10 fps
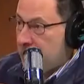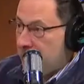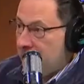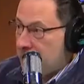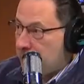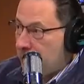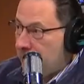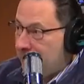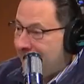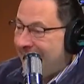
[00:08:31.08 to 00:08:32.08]
Virginia has
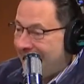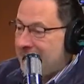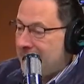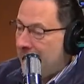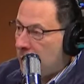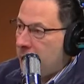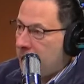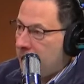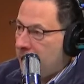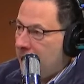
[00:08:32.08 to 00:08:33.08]
proven that it's not going
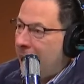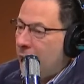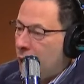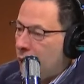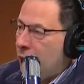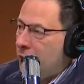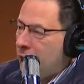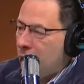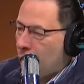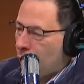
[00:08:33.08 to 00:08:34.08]
to be a
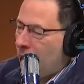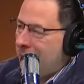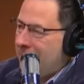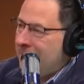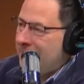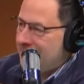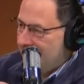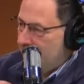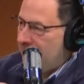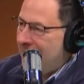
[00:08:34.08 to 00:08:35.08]
good running team.